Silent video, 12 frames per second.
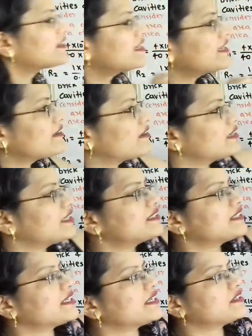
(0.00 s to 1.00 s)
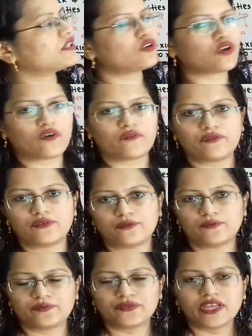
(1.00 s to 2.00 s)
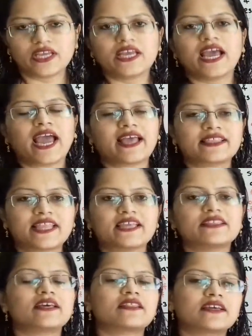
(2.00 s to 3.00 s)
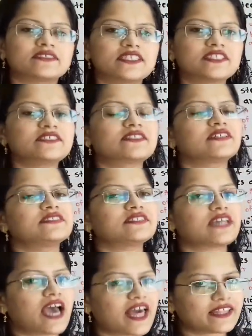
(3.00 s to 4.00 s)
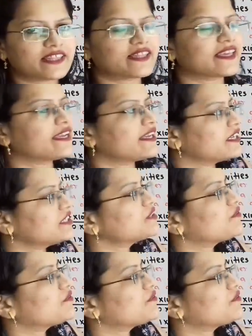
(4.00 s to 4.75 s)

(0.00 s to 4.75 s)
clearly see in the top view. And then the resistance R3 is